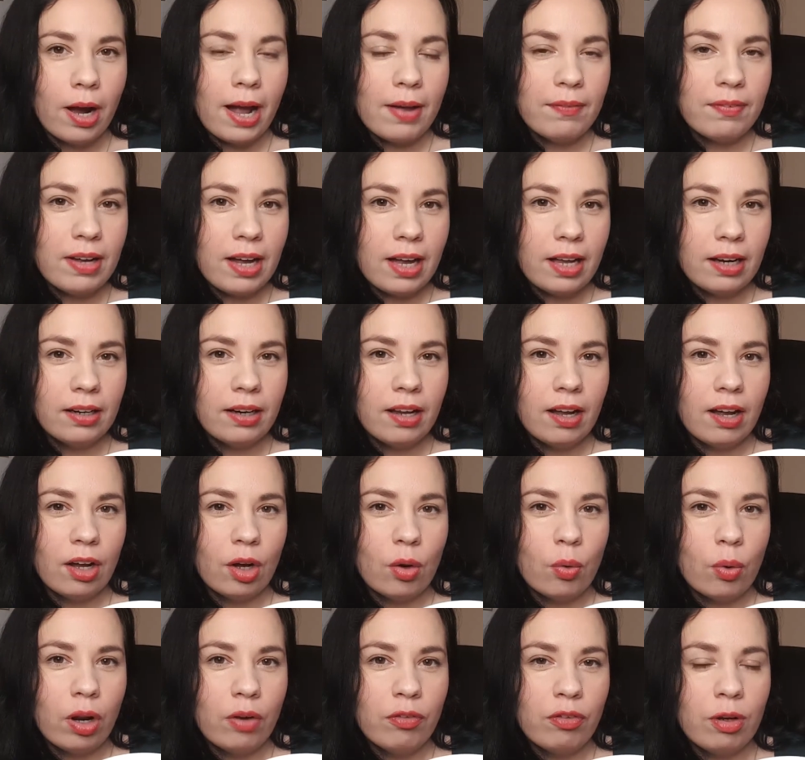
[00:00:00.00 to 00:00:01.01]
I've had
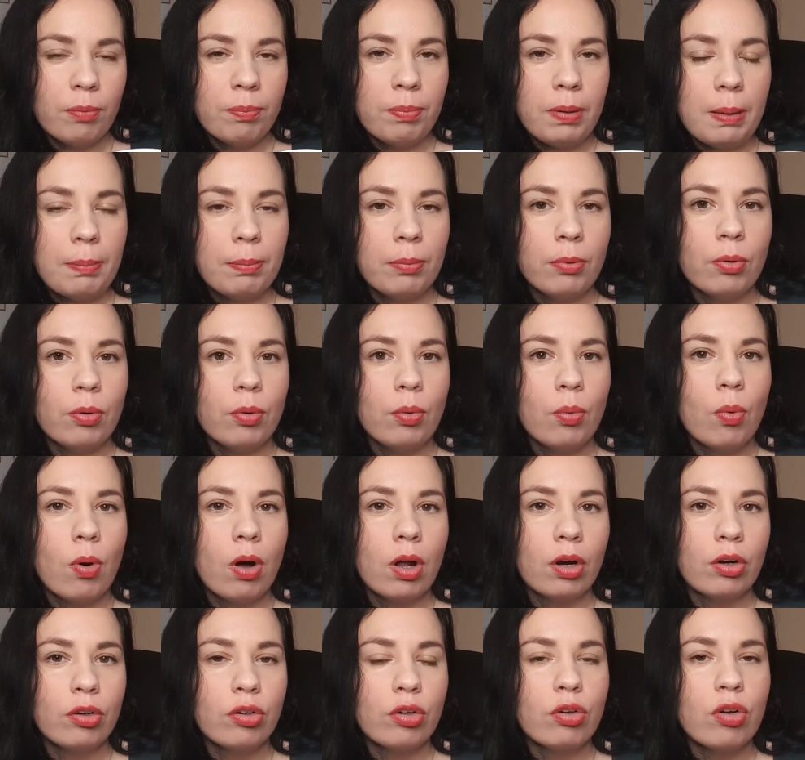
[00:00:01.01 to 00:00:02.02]
quite a few people who
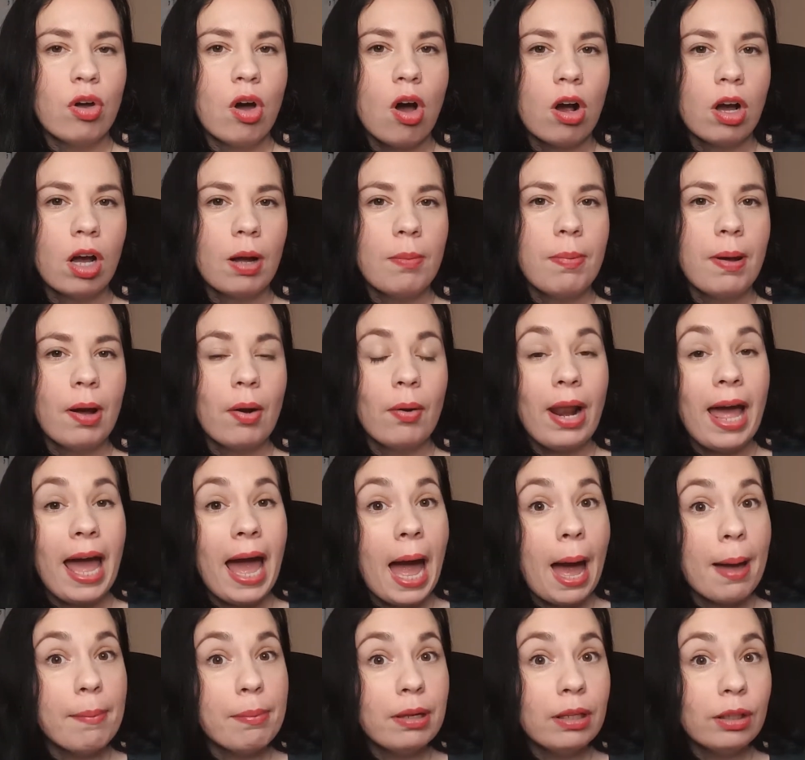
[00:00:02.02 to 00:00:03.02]
wanted to talk about
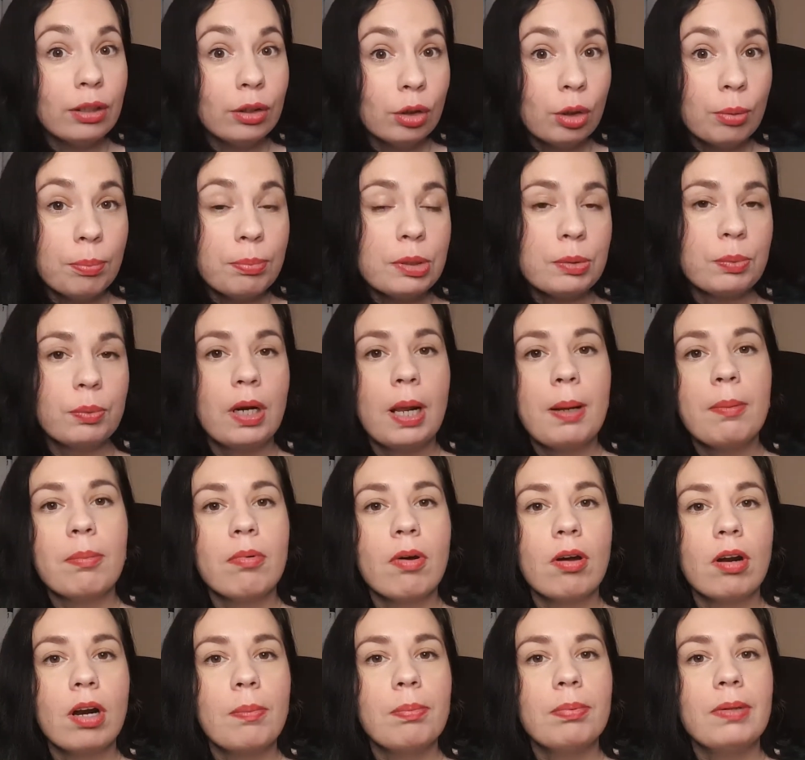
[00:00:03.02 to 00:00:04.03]
habit loops when I
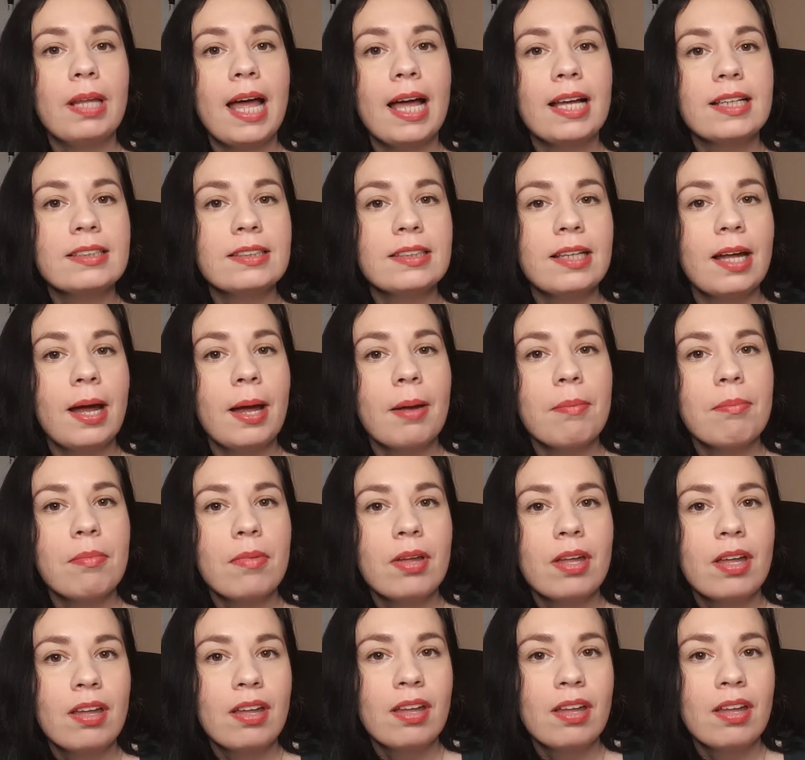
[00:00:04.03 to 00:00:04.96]
brought up last time.